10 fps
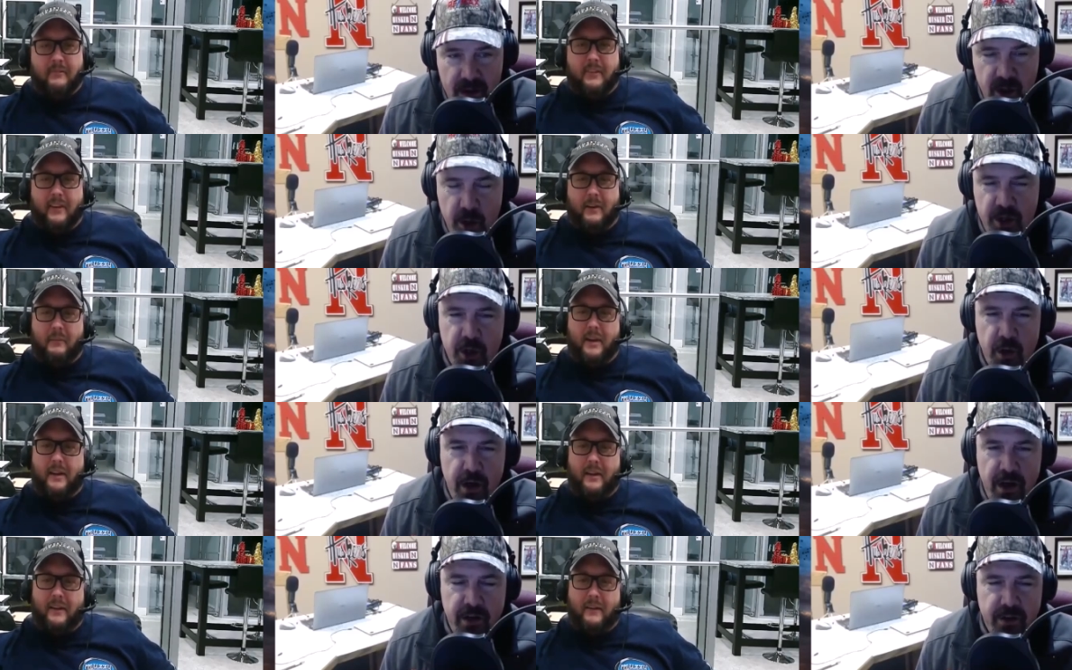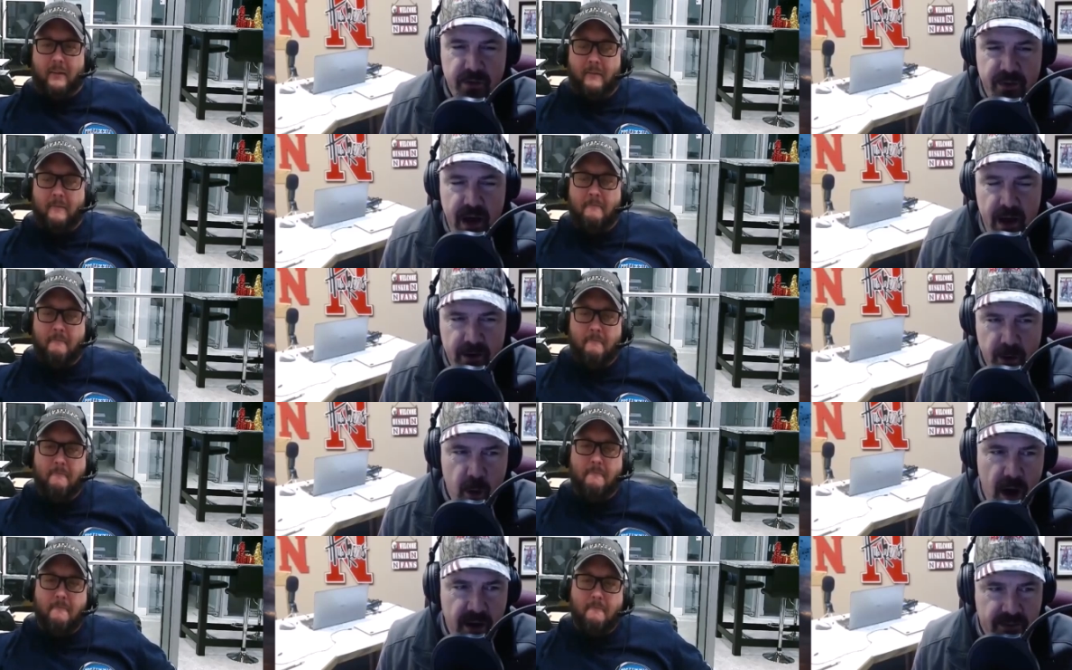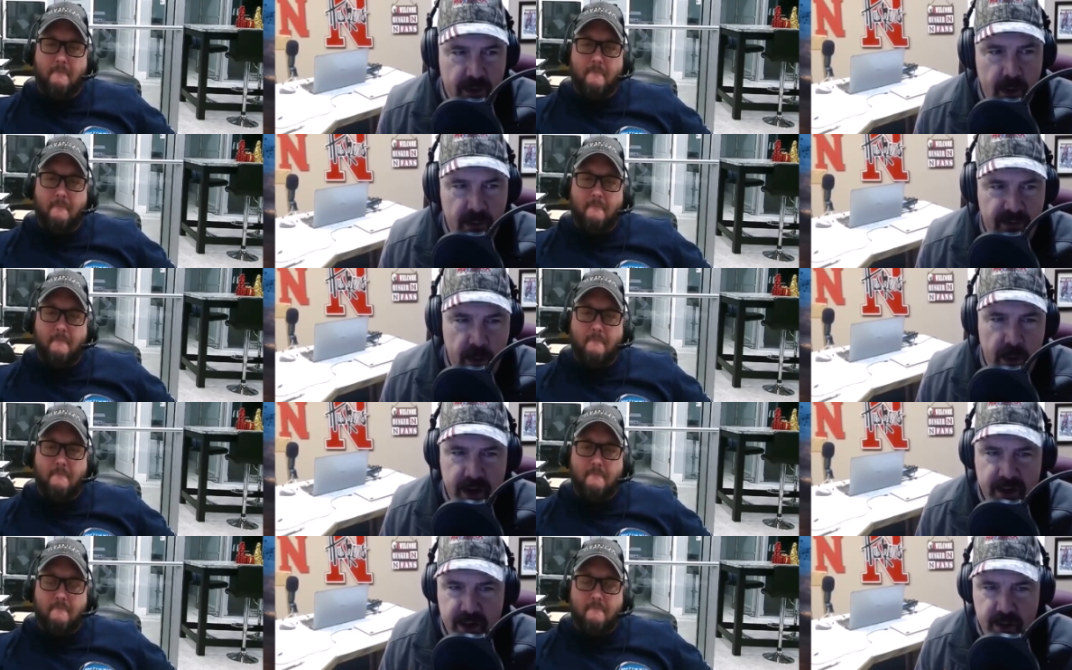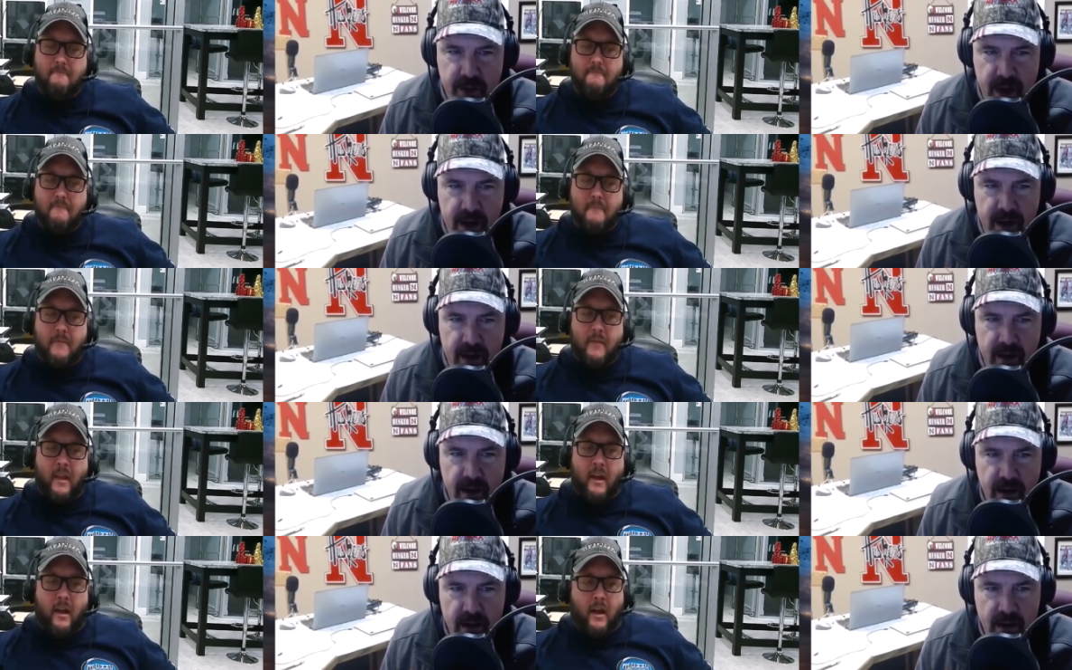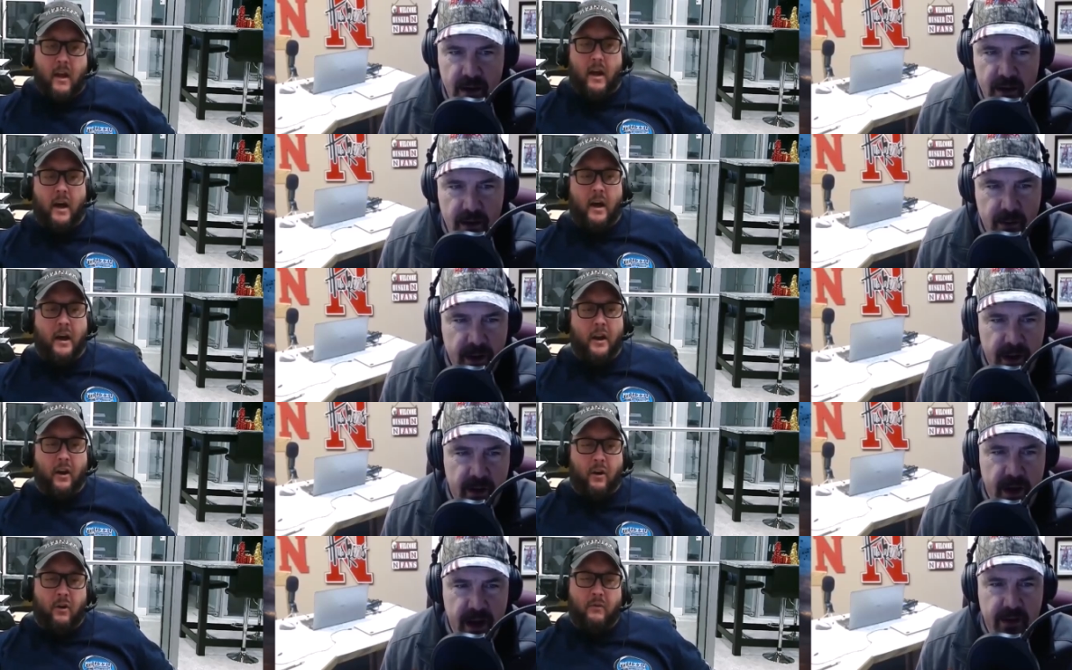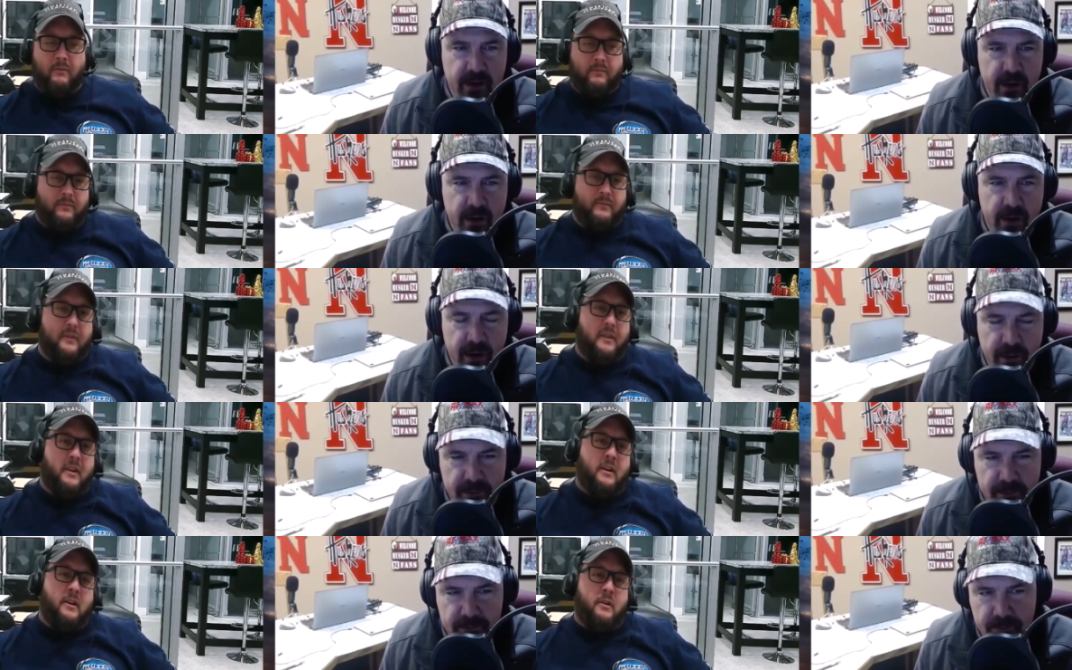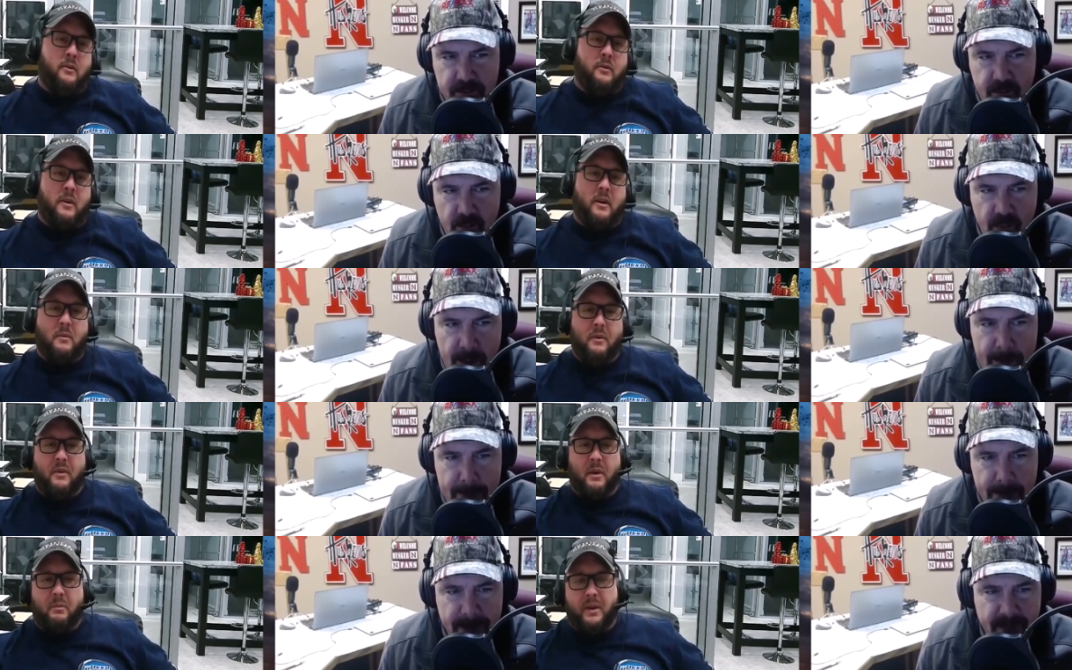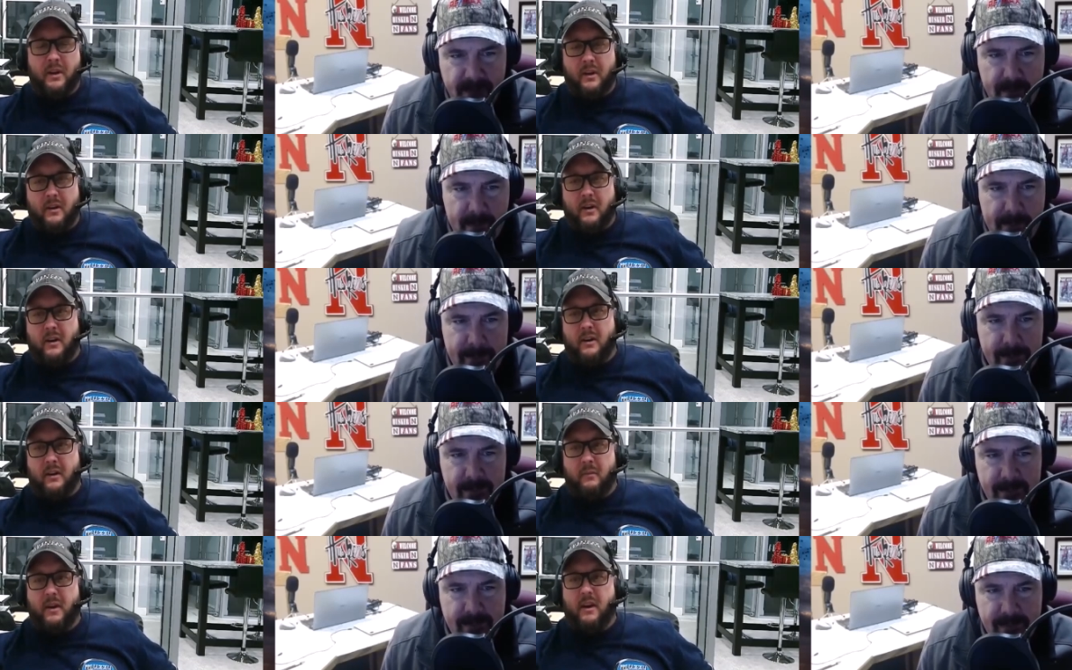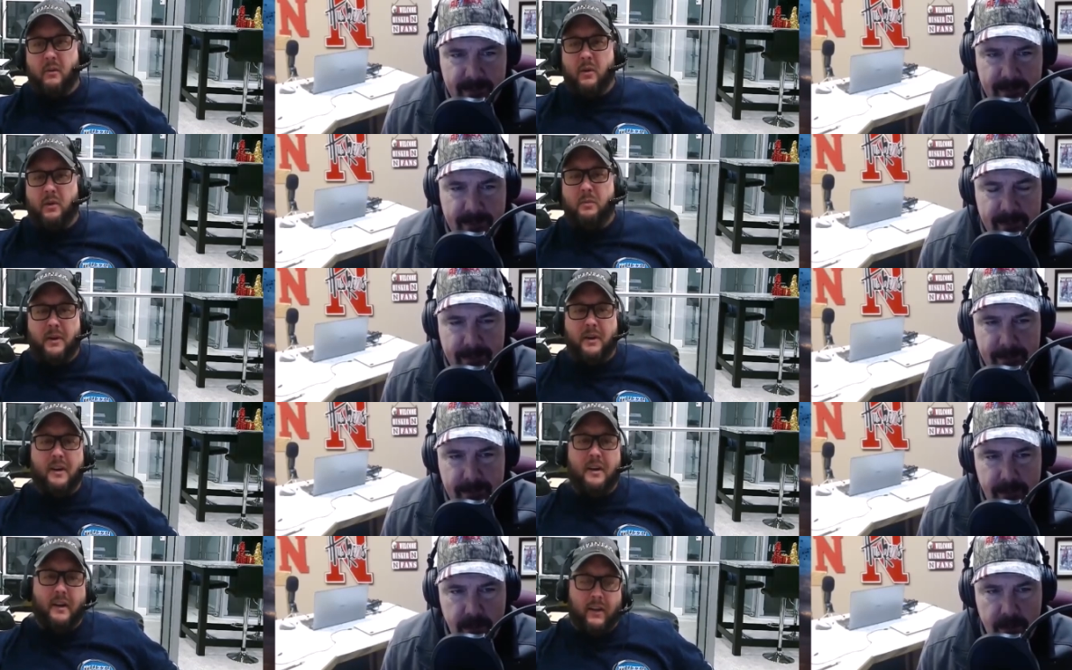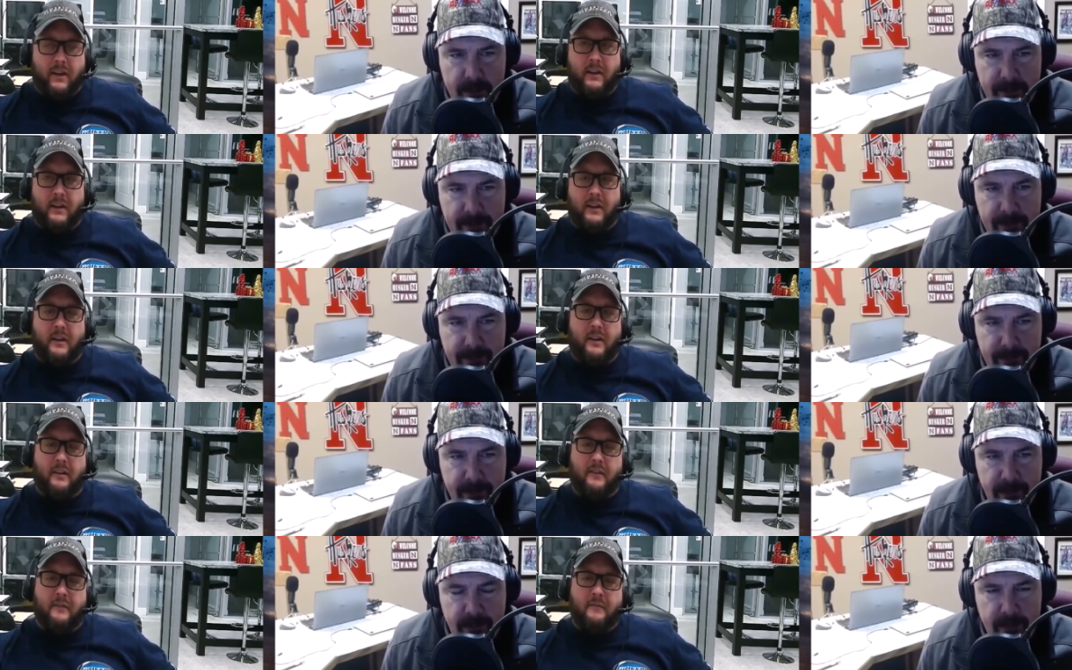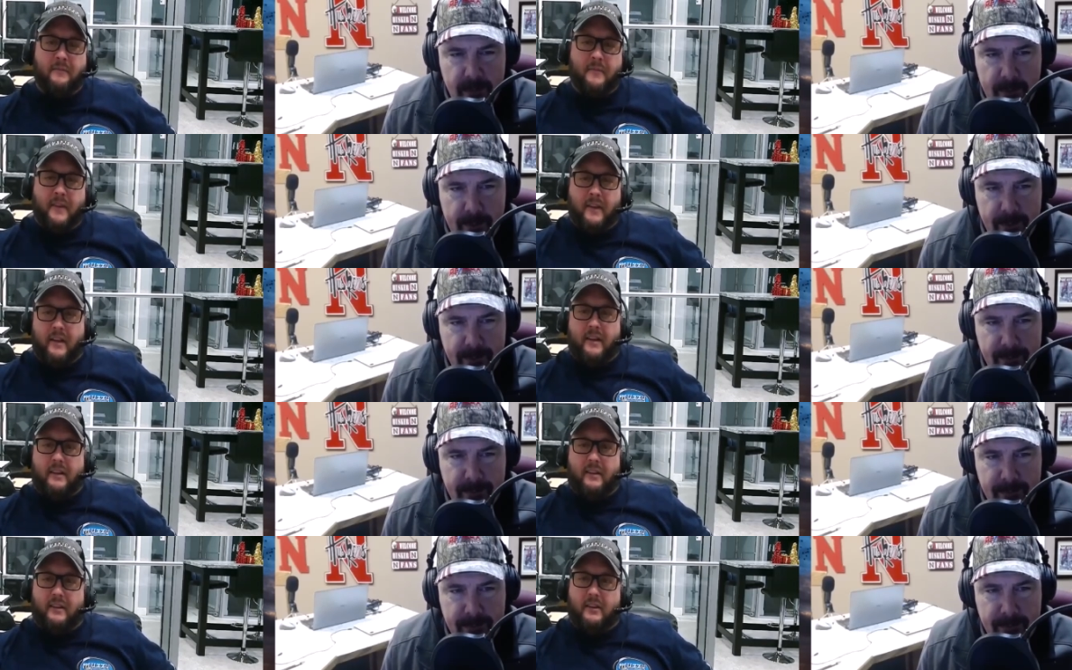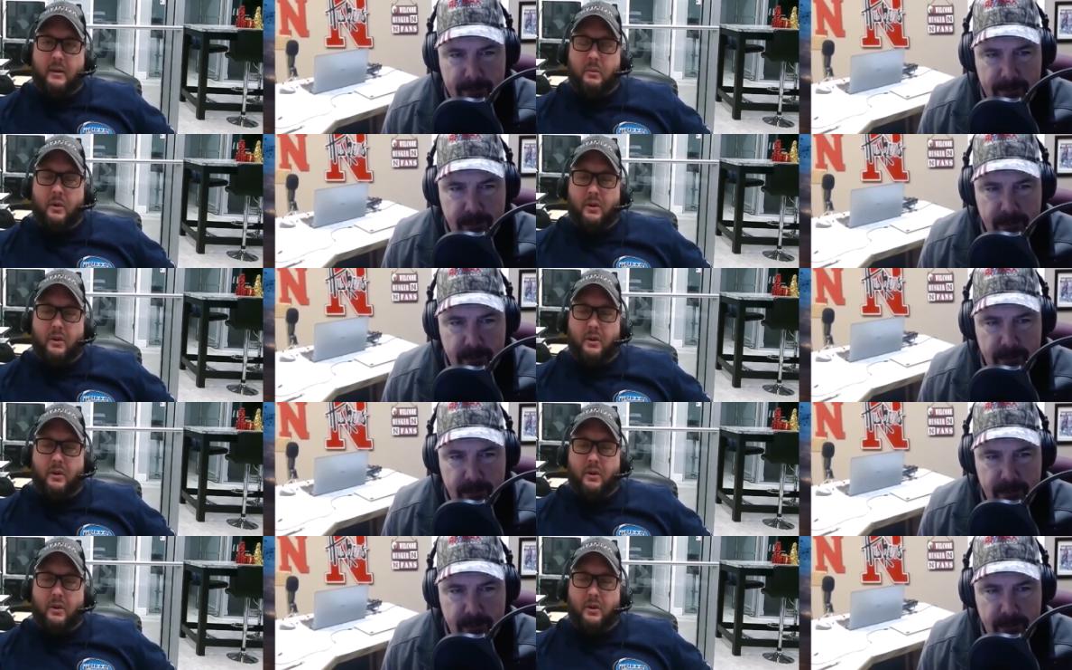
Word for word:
Speaker 1: So is your is your fan is your wife from Florida too then and uh, relocated no, her? Or?
Speaker 2: No, when I moved up here, uh, I mean I was married and uh, a couple